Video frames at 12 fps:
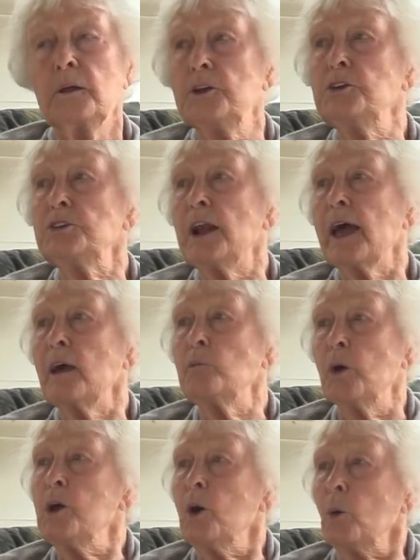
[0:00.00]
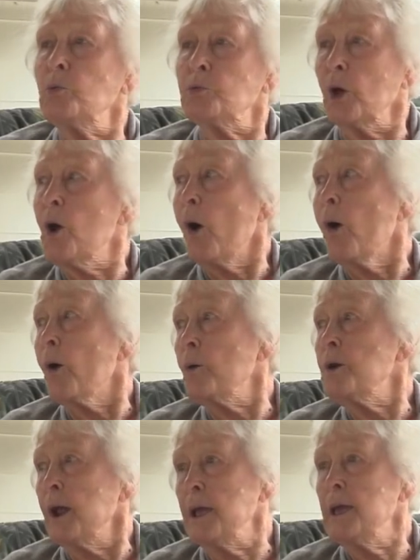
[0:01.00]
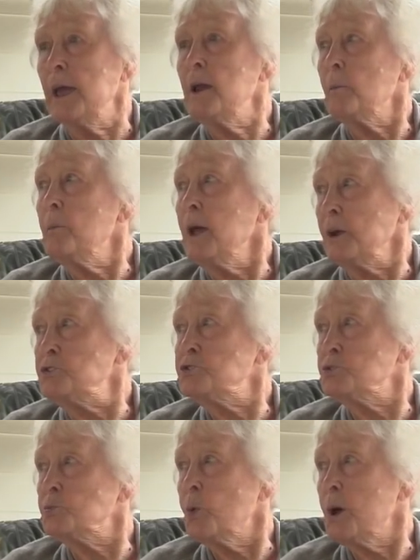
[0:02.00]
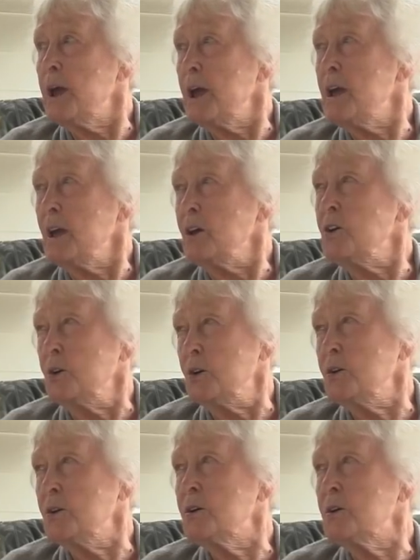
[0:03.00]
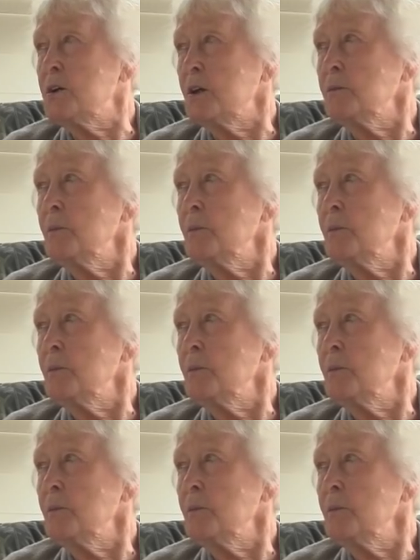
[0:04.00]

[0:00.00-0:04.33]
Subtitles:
Just like we go to the garden and get them. They're sweet and good.